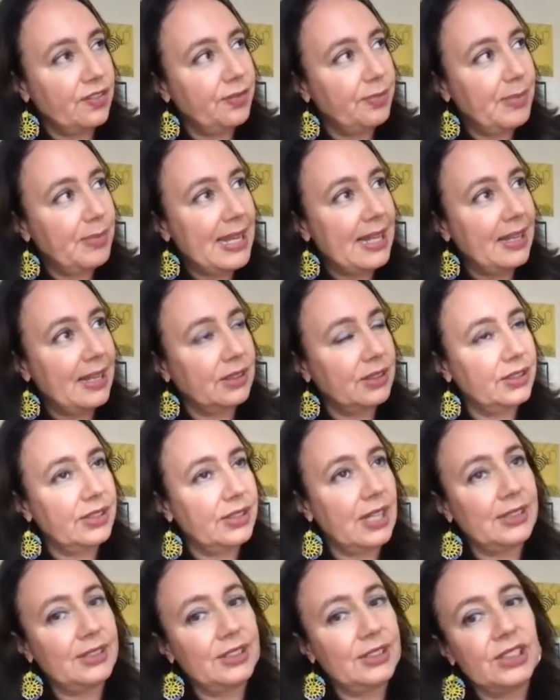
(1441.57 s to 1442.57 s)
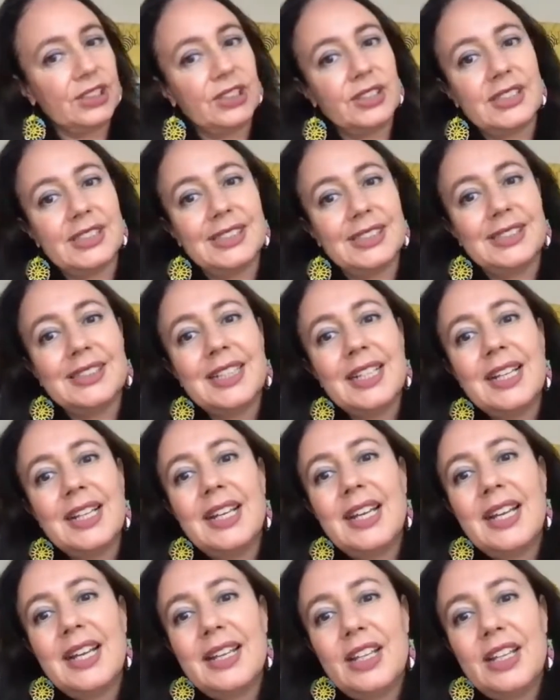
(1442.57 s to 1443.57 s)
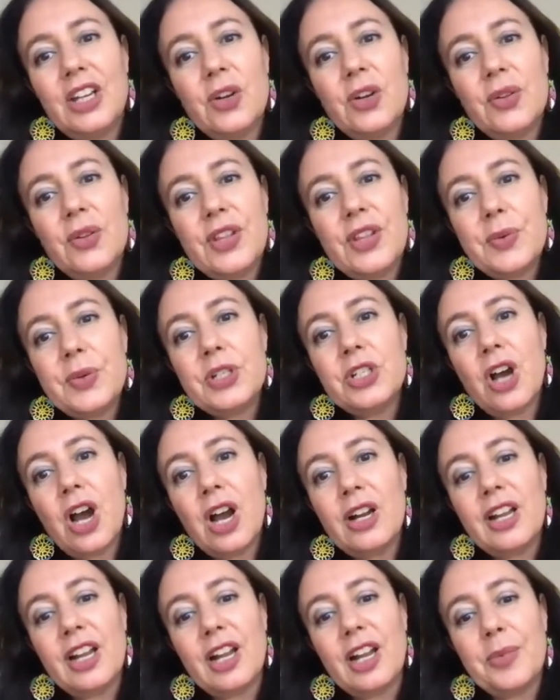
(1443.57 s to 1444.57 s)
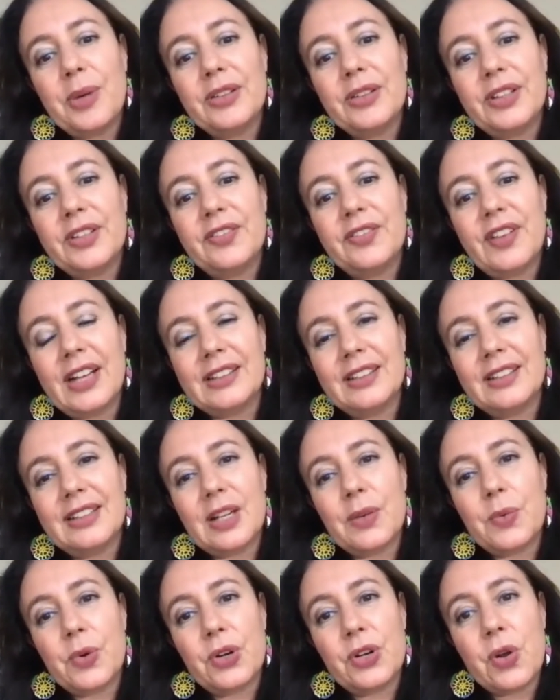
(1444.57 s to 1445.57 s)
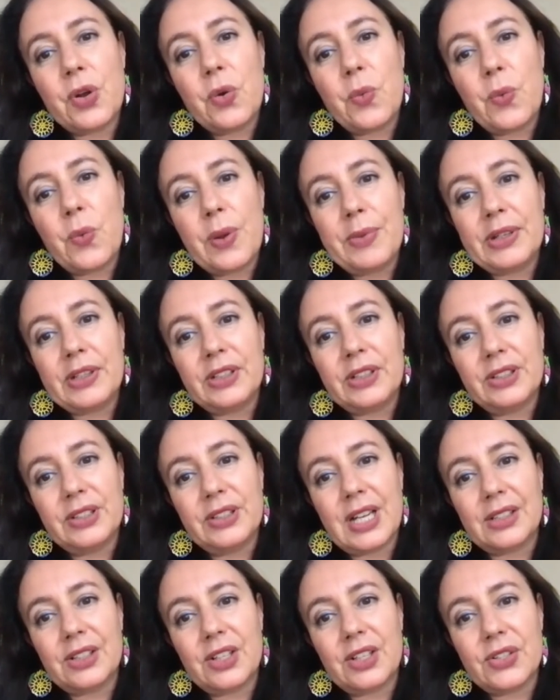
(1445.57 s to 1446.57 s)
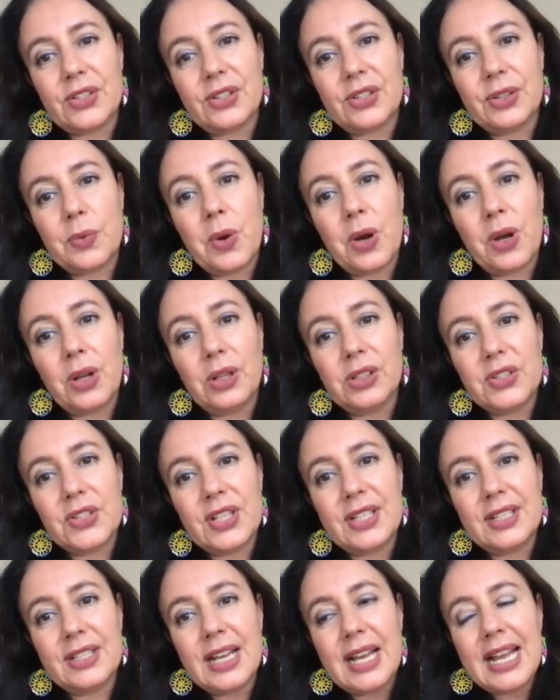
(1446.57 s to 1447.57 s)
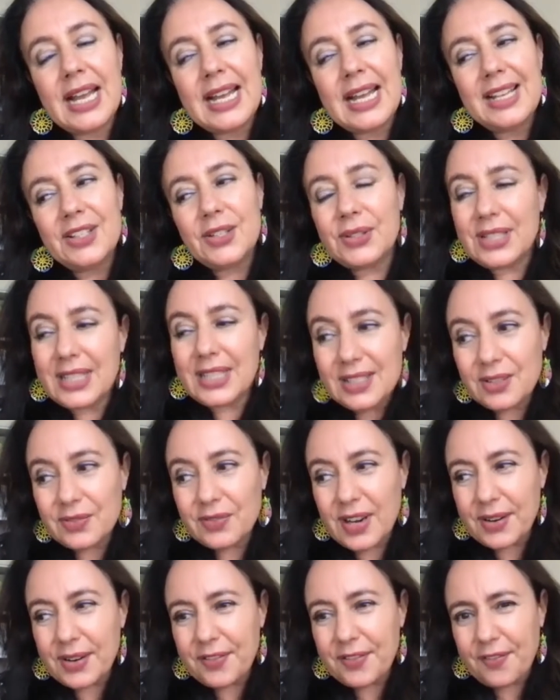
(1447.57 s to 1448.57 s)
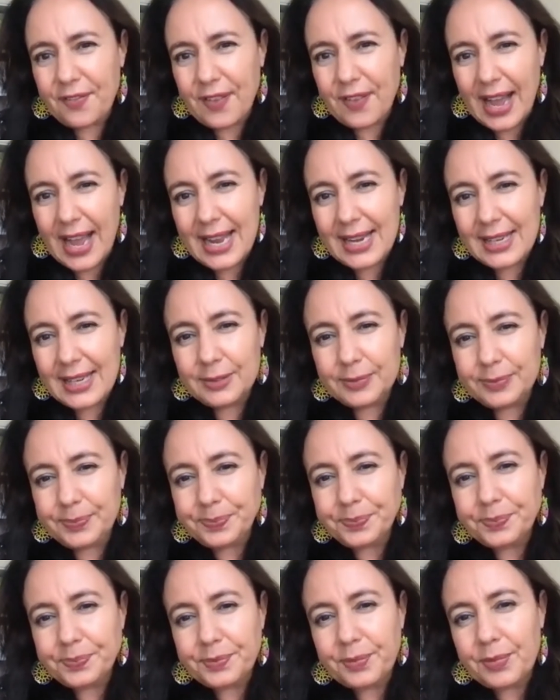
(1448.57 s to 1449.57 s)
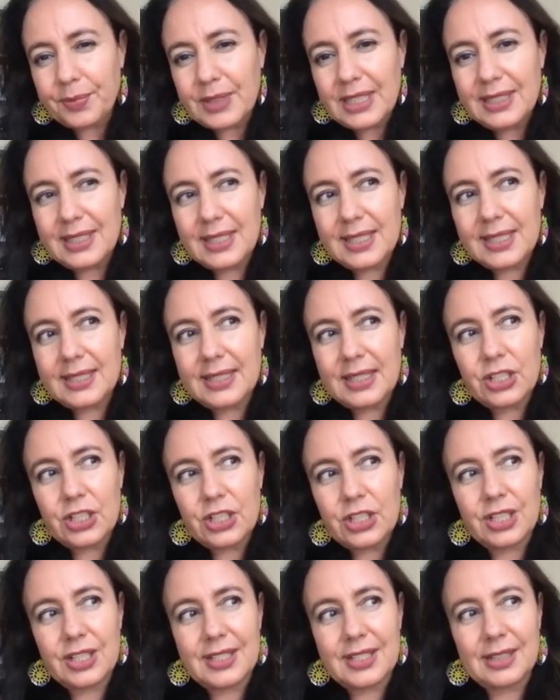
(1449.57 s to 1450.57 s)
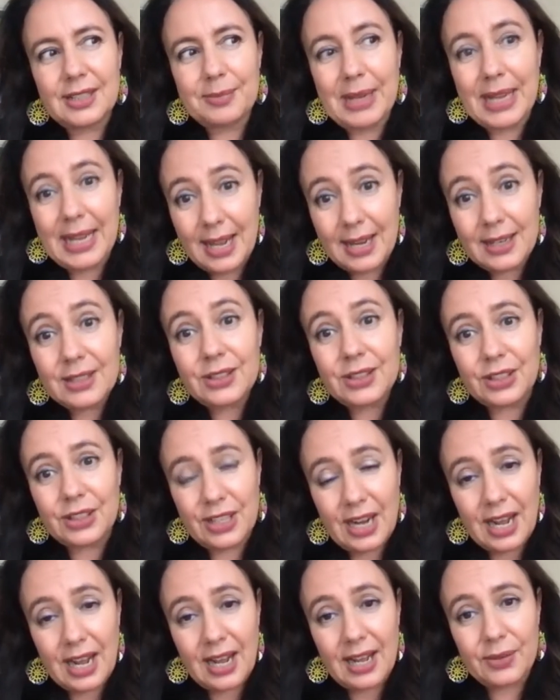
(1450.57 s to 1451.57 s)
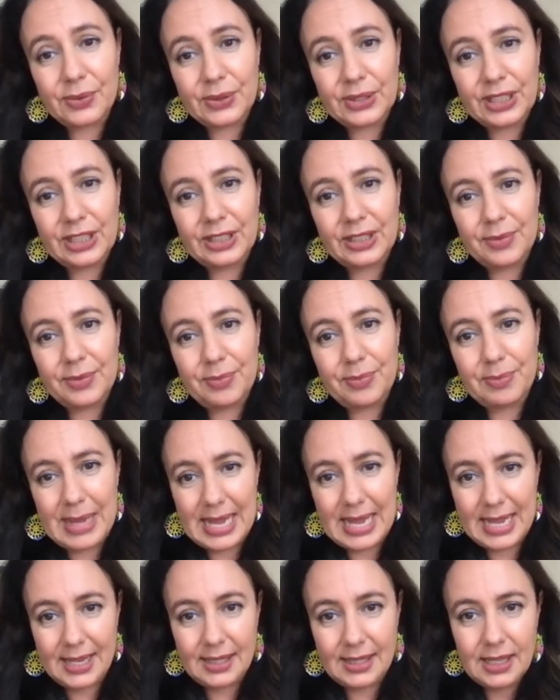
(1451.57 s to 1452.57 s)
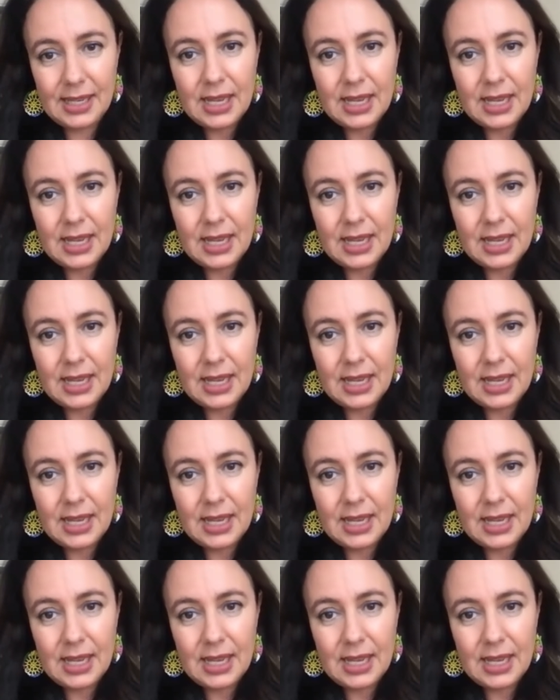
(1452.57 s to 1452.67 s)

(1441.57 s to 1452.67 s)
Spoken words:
male conductors, and they were talking about the fact that there were no women conductors on the walls. And so these are very fine decisions that my editor and I really made,